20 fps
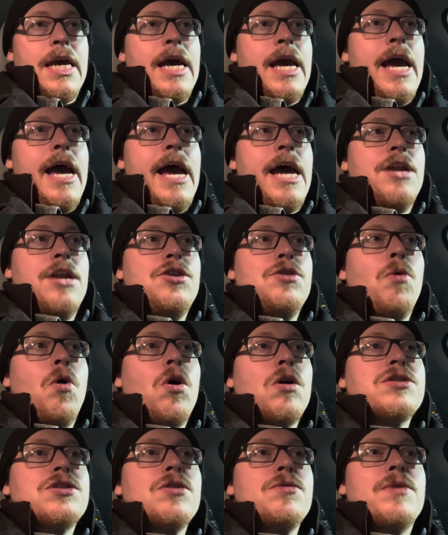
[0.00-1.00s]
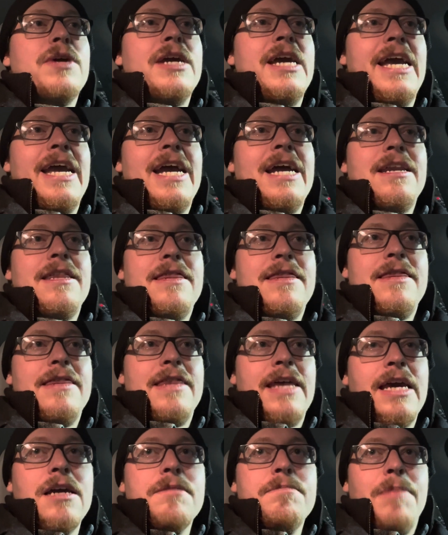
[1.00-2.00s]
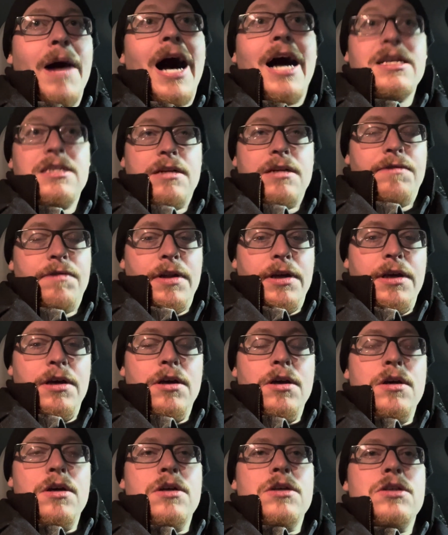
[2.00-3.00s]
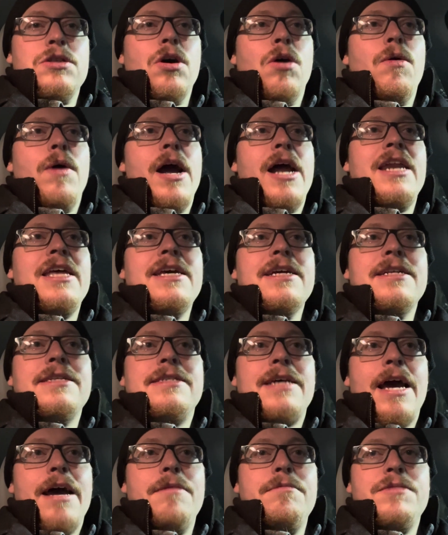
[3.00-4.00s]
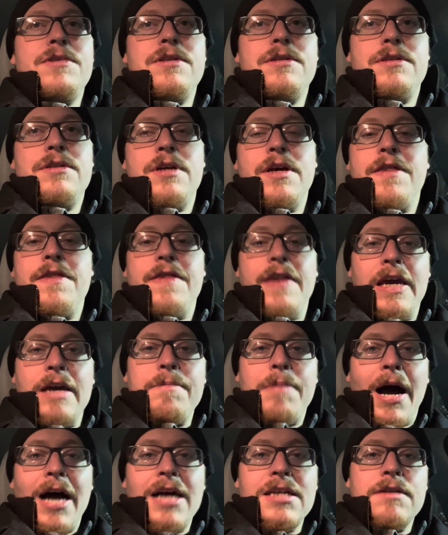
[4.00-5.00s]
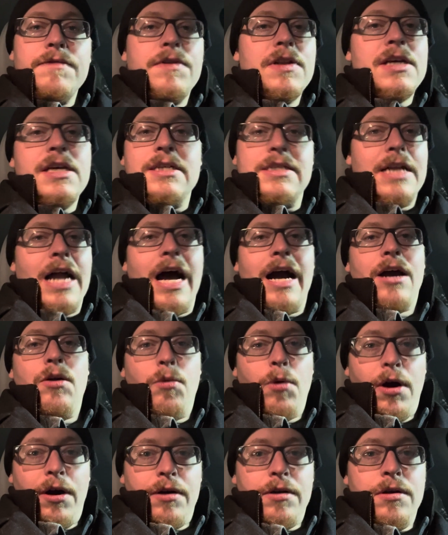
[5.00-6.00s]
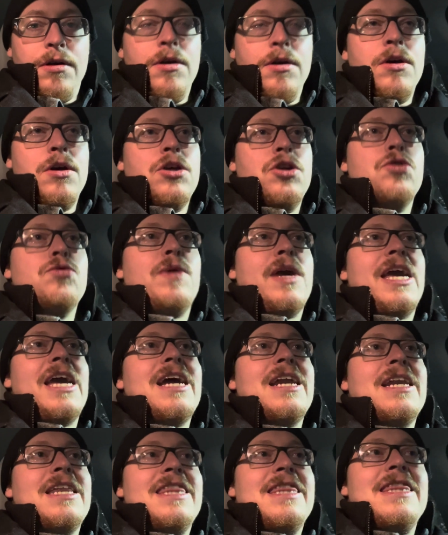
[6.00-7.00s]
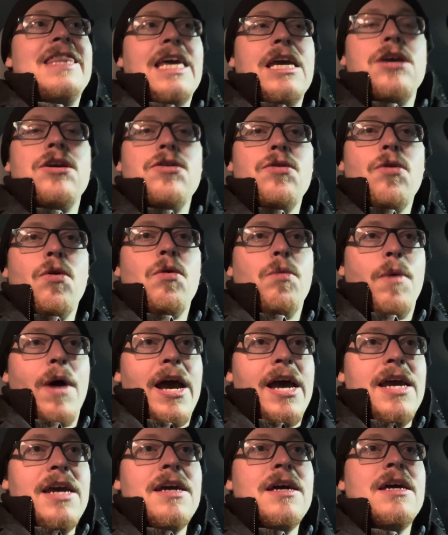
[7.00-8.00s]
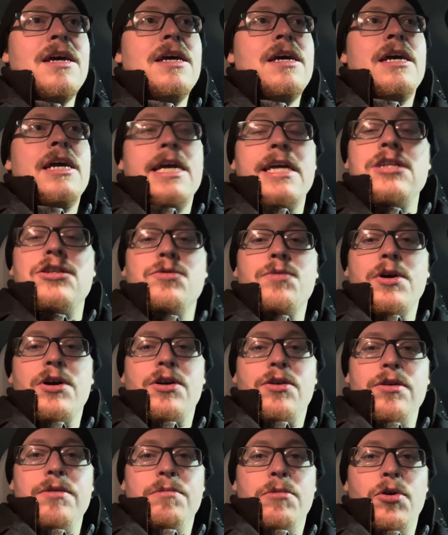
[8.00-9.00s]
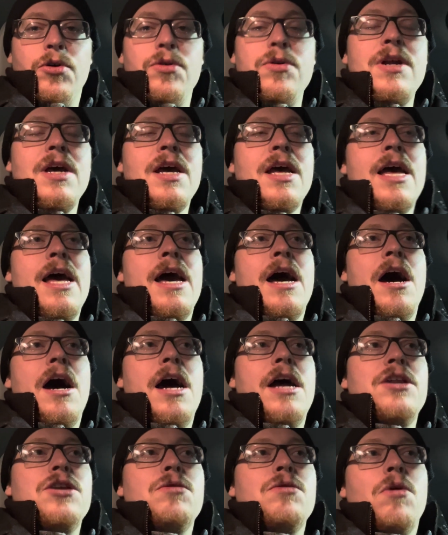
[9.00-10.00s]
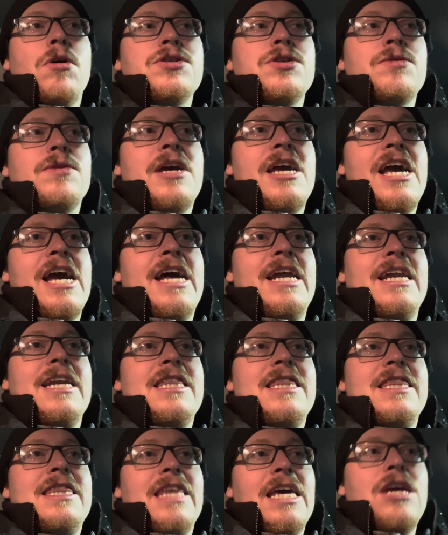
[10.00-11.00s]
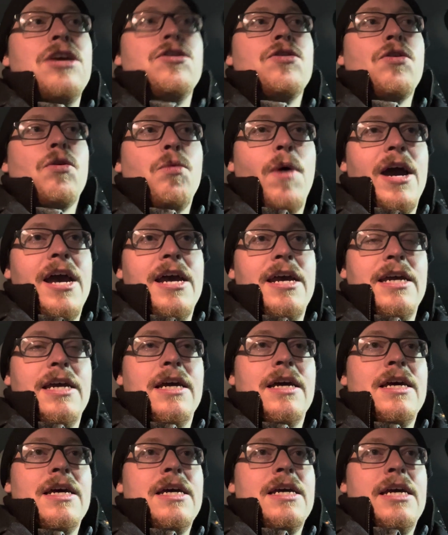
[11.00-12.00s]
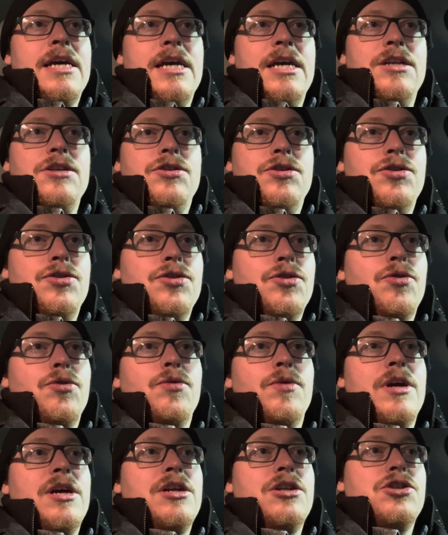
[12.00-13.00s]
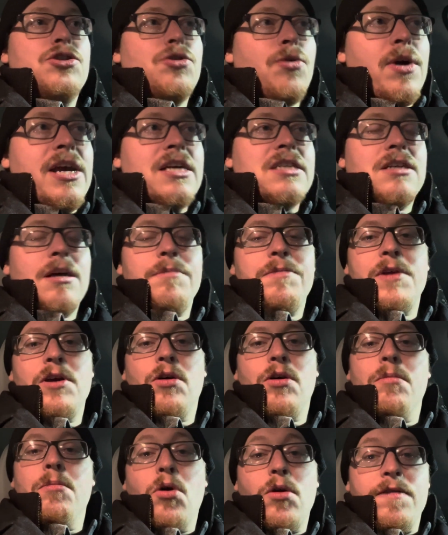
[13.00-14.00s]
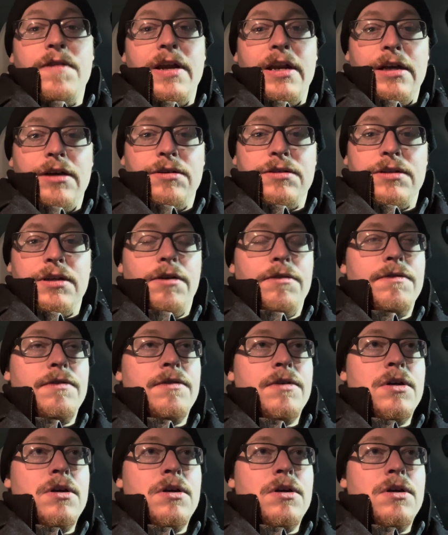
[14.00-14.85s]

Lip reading: And you also can't think positively. So any attempt to think positively is not going to work. You can't think your way into a good mood, and you also can't think your way into enjoying something or motivating yourself.